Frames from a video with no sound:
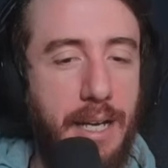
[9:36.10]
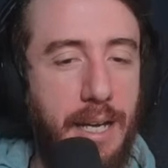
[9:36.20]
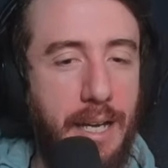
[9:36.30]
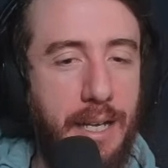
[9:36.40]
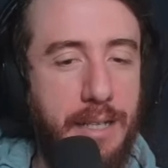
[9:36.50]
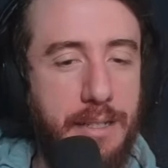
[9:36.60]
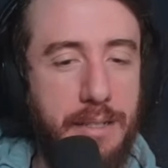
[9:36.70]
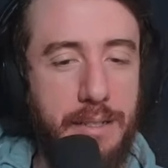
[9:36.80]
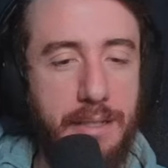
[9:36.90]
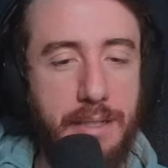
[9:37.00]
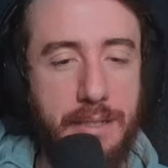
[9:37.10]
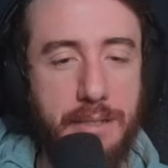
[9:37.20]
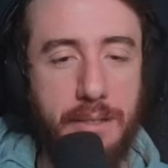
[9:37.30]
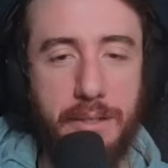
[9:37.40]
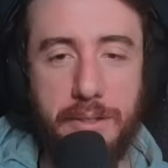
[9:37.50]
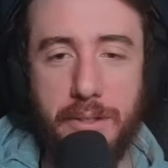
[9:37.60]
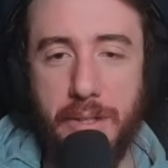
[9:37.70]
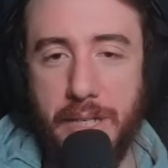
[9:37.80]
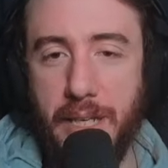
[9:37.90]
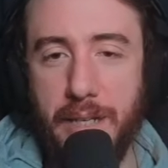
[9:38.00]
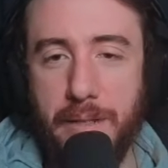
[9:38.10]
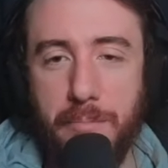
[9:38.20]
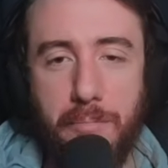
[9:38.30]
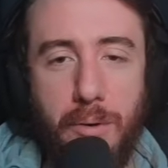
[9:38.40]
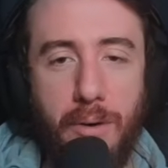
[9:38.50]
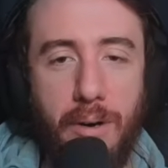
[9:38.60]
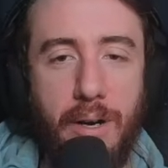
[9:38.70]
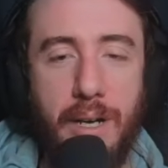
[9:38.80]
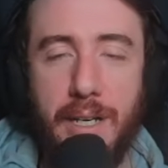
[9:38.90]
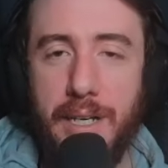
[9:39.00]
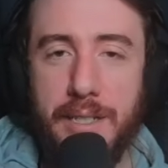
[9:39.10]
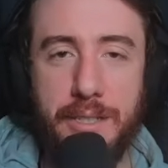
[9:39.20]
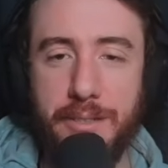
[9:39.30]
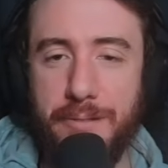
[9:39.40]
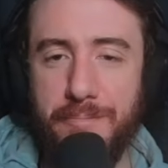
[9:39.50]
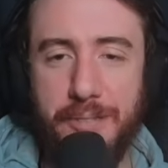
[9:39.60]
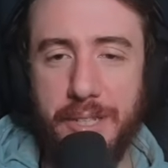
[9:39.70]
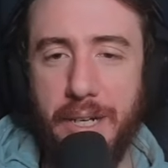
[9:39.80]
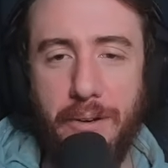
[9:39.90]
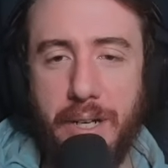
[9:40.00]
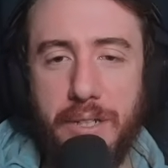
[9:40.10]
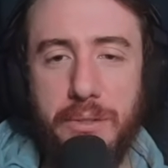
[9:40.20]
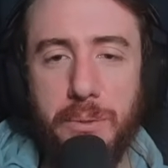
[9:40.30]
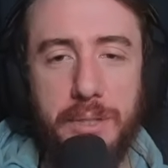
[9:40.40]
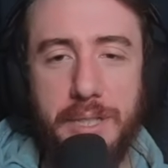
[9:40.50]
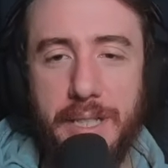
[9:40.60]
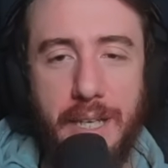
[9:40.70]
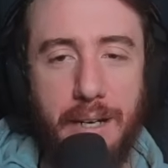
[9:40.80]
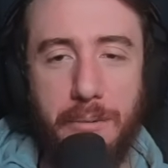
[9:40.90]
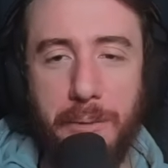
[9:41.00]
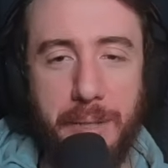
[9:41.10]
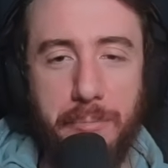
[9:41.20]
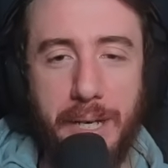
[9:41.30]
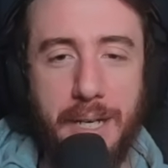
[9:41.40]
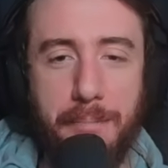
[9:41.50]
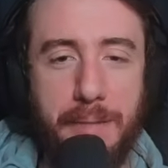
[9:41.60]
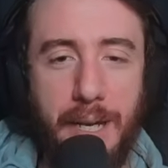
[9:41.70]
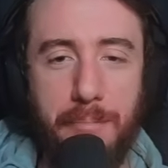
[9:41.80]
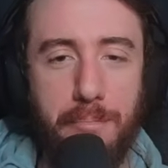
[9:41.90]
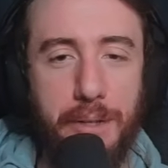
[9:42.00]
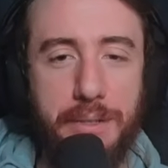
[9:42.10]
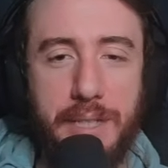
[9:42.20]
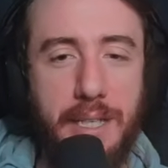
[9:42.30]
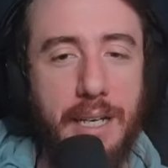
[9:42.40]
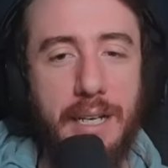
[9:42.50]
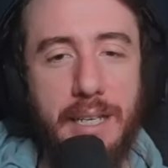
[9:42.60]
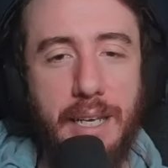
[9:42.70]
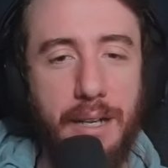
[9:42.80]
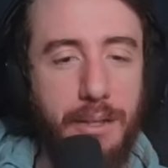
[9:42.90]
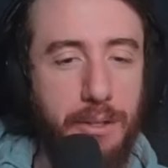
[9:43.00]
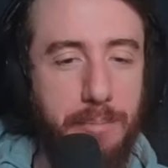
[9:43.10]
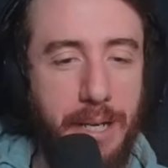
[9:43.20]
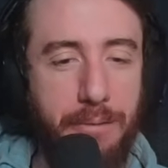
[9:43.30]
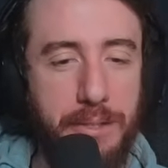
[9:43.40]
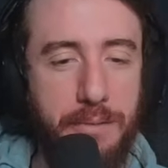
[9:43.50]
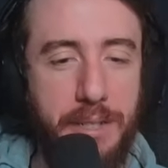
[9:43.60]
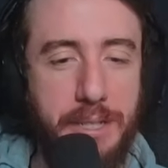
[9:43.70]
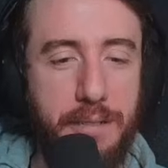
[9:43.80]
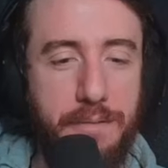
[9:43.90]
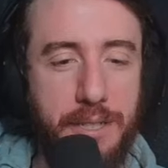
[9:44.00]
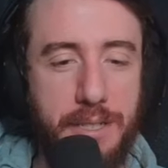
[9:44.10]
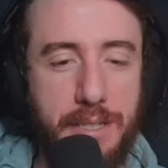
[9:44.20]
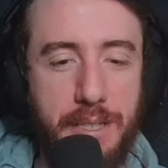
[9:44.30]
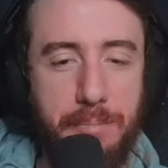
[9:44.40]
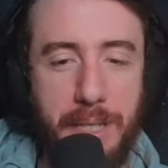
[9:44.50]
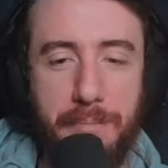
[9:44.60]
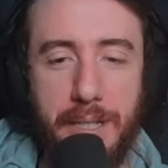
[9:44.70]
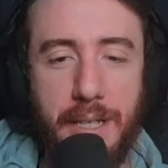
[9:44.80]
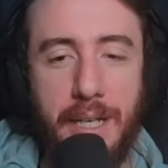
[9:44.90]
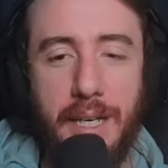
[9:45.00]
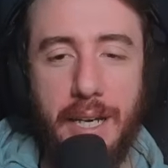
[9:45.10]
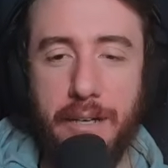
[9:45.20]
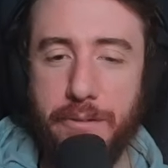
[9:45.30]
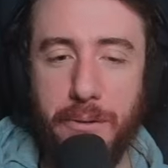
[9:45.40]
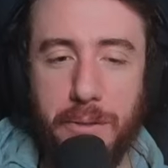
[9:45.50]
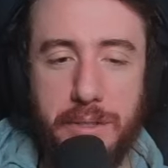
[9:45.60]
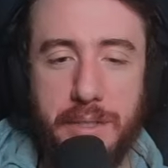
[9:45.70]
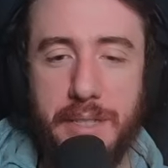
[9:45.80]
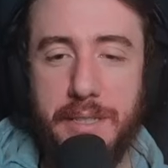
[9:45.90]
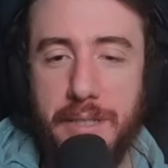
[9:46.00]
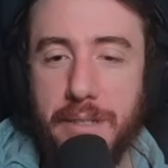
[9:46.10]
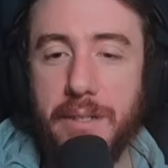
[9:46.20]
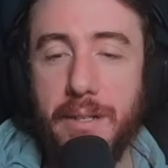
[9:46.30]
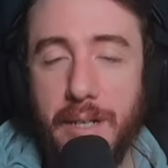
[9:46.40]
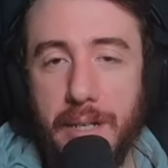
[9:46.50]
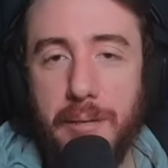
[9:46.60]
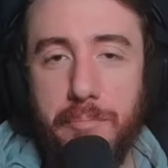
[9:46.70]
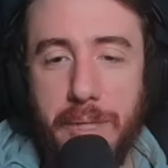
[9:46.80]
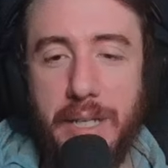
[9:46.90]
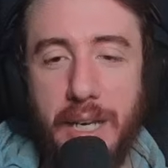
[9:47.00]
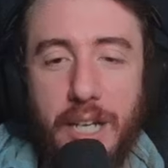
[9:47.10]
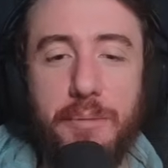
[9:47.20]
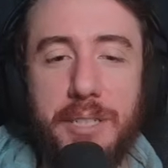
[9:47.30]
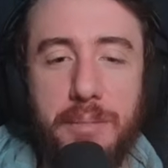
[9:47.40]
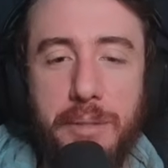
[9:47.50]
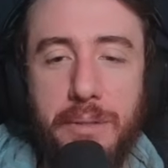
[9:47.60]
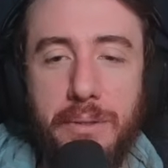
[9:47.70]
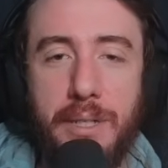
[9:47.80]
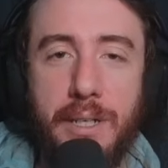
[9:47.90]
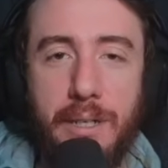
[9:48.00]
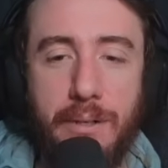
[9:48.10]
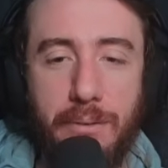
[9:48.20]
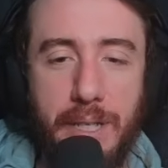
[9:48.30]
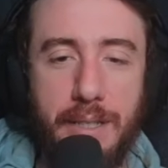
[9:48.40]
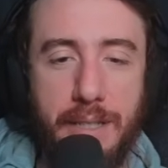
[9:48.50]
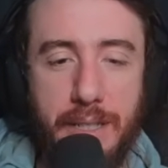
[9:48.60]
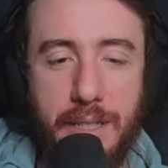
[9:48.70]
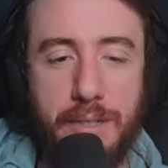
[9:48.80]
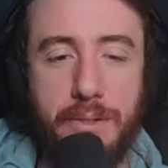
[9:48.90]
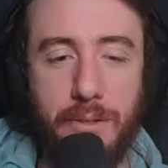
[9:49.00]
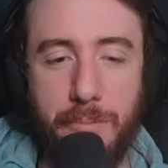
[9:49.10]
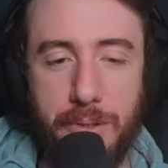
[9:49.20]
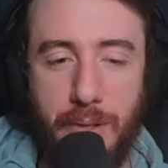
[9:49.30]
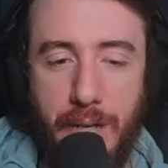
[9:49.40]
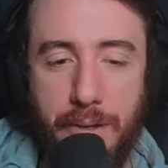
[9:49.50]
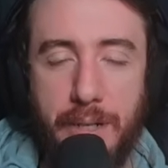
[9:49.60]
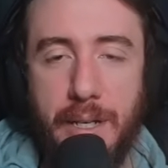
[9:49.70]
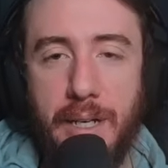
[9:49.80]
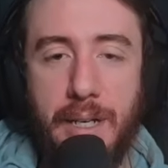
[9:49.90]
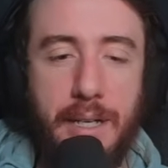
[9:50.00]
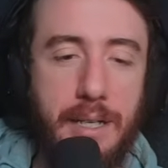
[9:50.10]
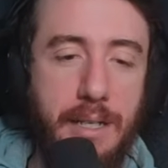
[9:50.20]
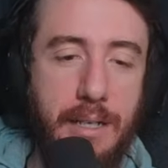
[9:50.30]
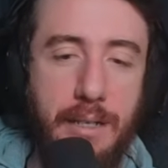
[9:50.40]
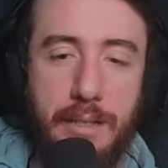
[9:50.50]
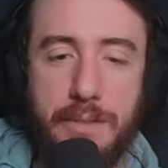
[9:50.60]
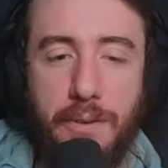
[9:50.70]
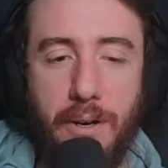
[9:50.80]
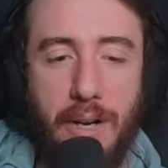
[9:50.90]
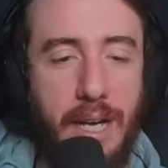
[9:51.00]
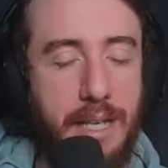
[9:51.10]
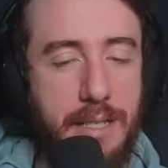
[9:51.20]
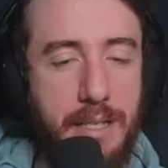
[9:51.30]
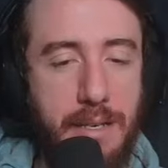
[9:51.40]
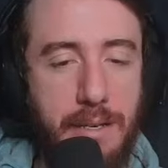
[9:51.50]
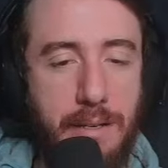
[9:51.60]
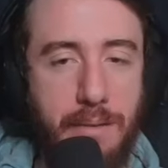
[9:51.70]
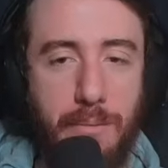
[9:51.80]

and this is also going to get more just generic jewels in there where we can pick up that multi, get a little mana reservation efficiency maybe, and of course still being ailment immune with the Storm Shroud. As far as the